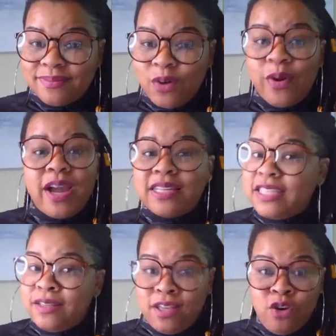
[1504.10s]
Where y'all
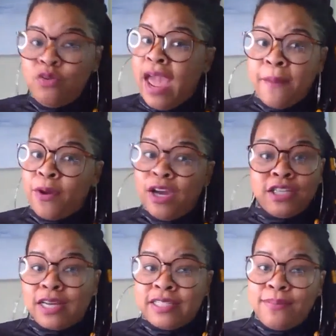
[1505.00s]
see the new neighborhood
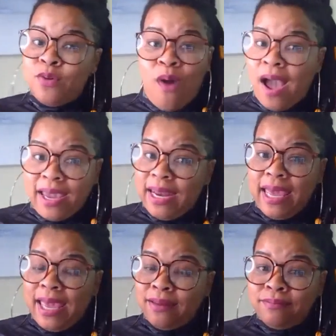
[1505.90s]
y'all see me walking
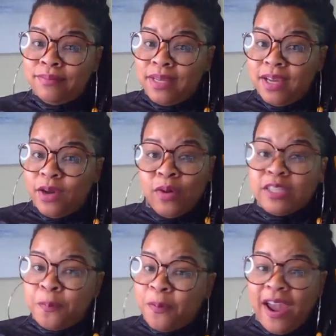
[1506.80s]
in was
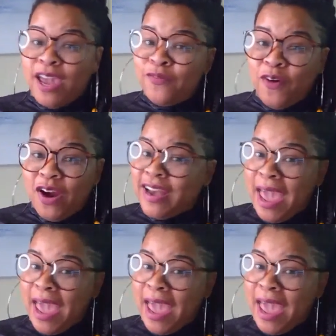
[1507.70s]
a prayed for